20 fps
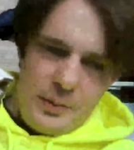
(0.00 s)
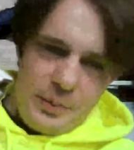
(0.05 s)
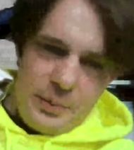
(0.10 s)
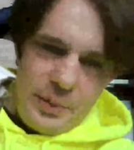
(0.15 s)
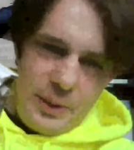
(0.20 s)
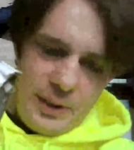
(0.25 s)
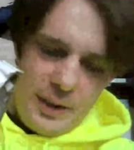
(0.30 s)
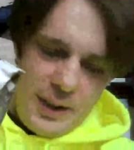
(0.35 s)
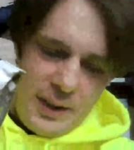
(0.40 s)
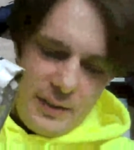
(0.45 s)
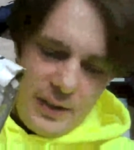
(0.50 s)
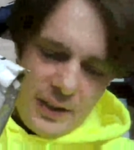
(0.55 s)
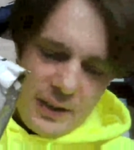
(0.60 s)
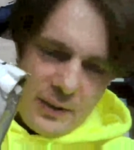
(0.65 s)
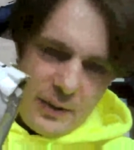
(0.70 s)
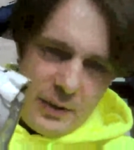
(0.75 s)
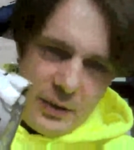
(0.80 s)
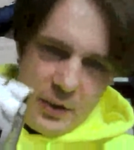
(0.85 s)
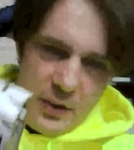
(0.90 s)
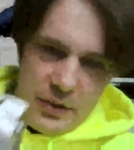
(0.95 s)
Believe I
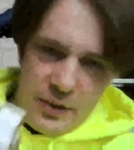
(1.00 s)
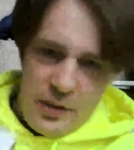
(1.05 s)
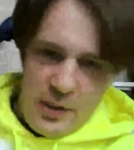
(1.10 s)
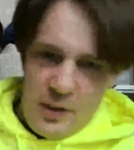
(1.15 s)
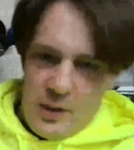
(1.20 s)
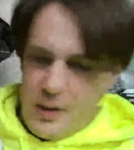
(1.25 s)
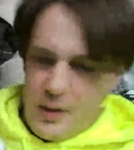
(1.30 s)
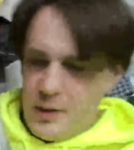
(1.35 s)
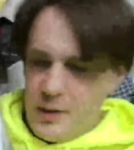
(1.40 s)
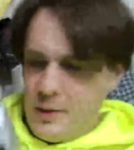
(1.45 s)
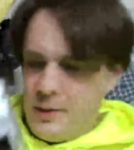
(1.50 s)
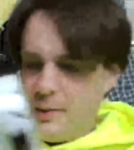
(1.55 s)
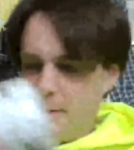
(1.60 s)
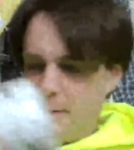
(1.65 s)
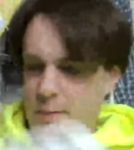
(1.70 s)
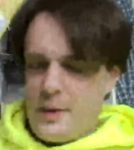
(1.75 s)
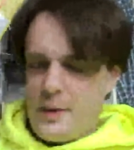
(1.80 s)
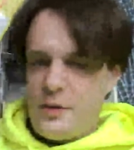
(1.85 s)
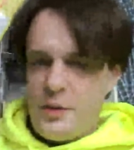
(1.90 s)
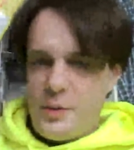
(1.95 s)
know what this is.
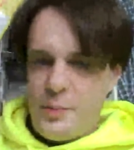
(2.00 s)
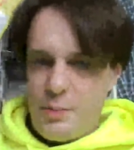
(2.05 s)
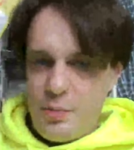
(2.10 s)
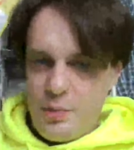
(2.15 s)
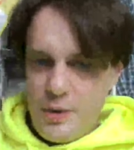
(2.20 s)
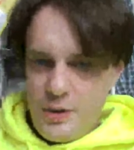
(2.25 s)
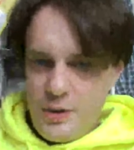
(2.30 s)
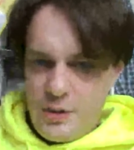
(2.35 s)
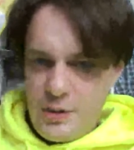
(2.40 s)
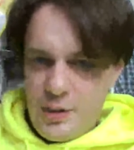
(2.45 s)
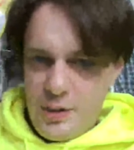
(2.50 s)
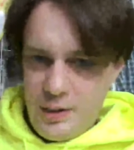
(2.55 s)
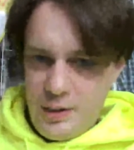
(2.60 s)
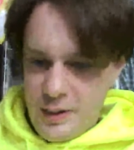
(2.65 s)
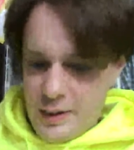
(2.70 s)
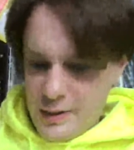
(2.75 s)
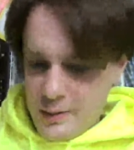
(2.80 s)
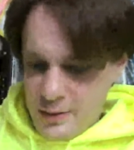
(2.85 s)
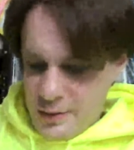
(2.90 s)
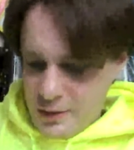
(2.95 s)
Actually, I'm pretty
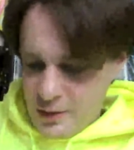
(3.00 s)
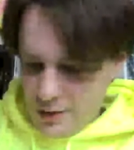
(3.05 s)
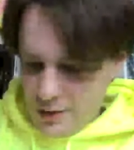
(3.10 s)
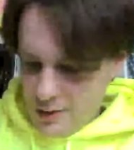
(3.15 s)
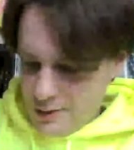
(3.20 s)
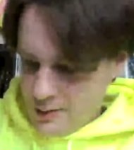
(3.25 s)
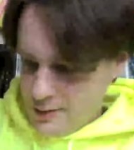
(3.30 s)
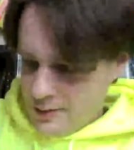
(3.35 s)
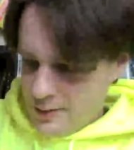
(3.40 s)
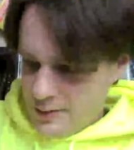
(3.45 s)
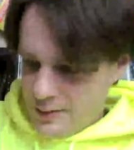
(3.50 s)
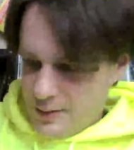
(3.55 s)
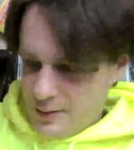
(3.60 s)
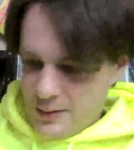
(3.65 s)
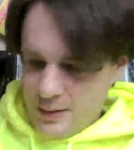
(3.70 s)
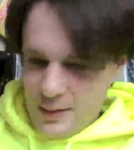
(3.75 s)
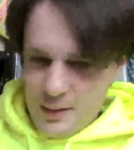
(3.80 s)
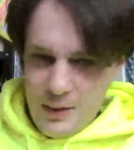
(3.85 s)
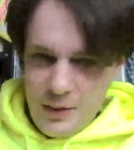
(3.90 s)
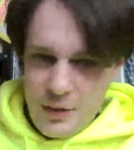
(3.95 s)
certain I know what this is.
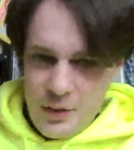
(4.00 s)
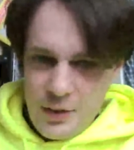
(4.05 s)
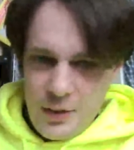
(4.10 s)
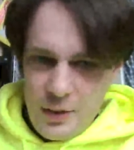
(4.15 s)
Let's